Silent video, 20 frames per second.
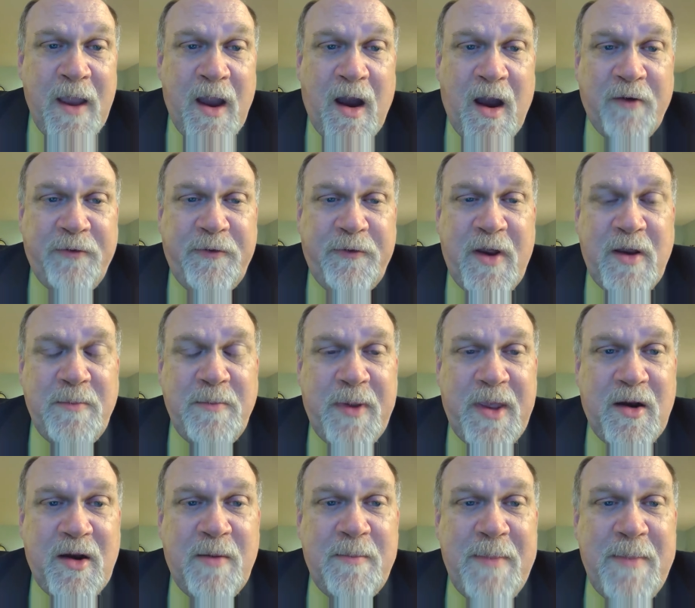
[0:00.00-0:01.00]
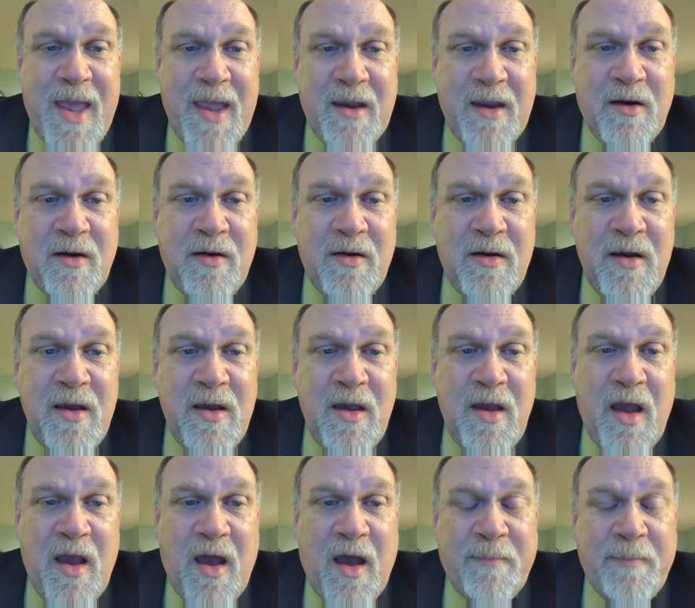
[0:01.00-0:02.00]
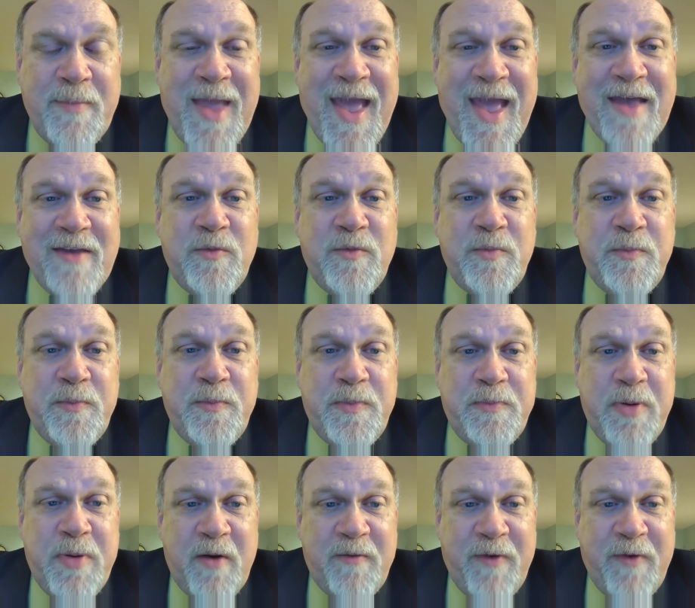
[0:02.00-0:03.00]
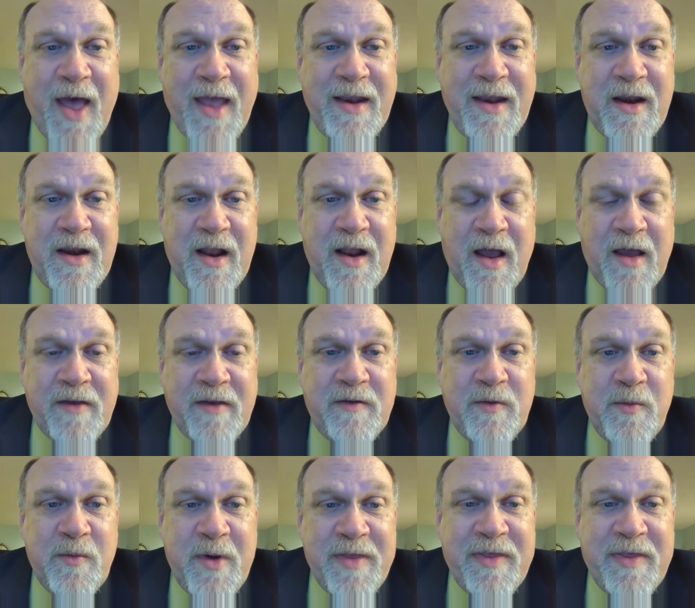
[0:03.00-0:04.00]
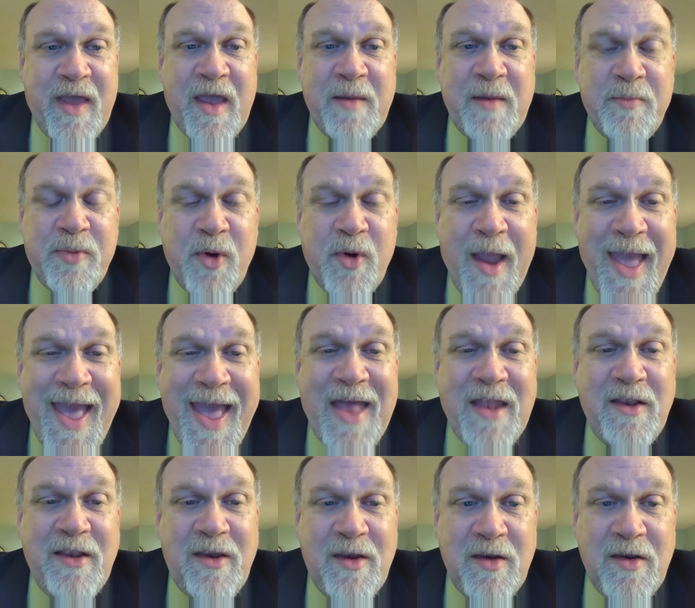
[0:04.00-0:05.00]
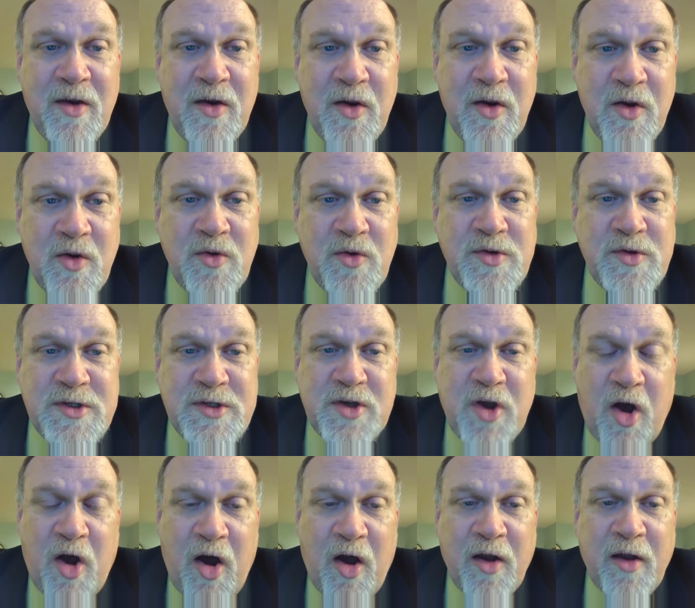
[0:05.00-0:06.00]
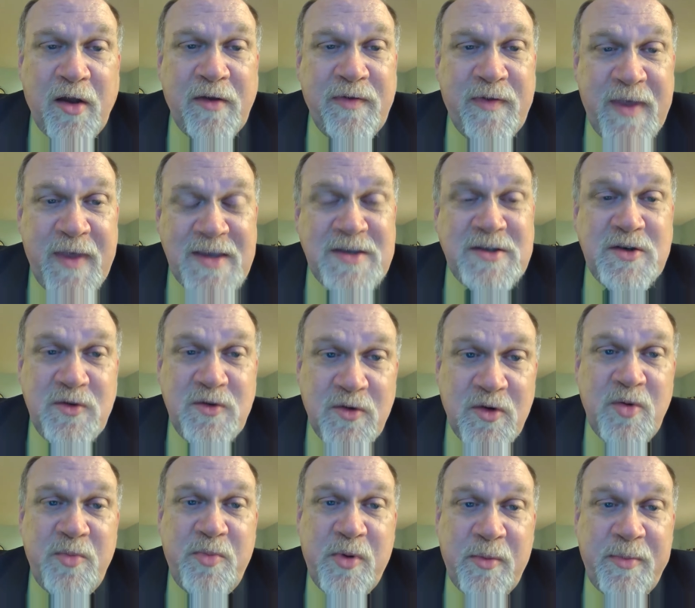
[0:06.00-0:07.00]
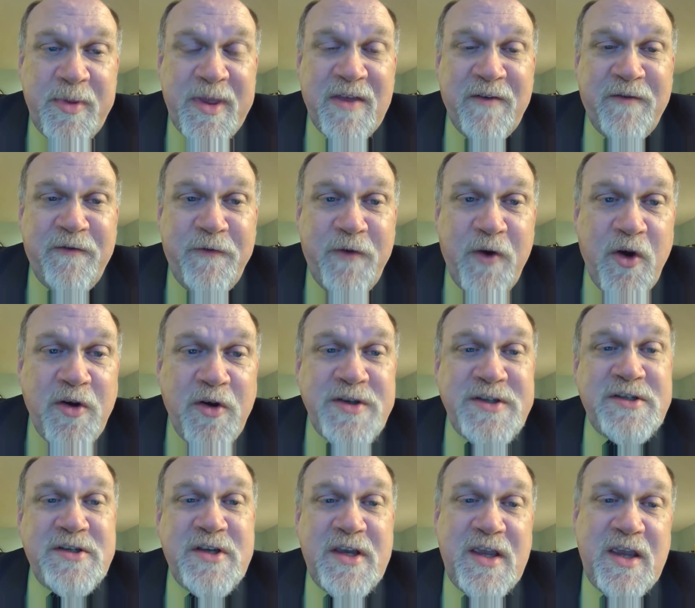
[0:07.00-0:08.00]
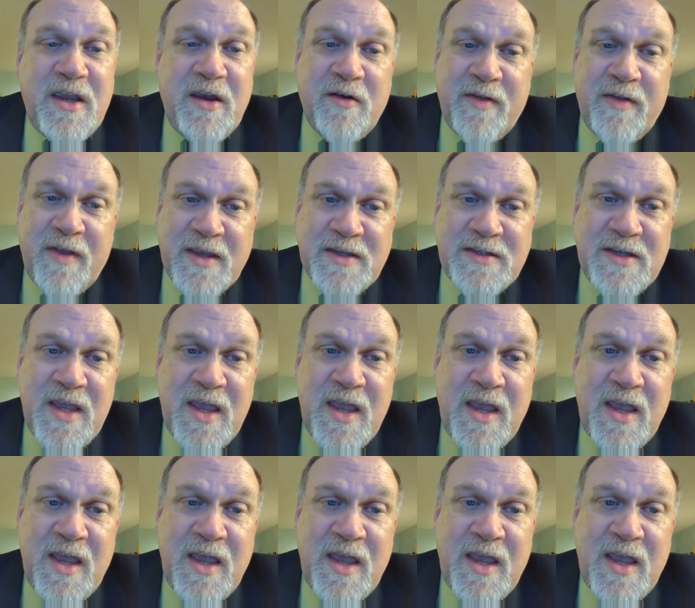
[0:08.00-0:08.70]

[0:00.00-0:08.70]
Our friend Peter Mayer has provided us with a brand new song. This group will be the first to hear this.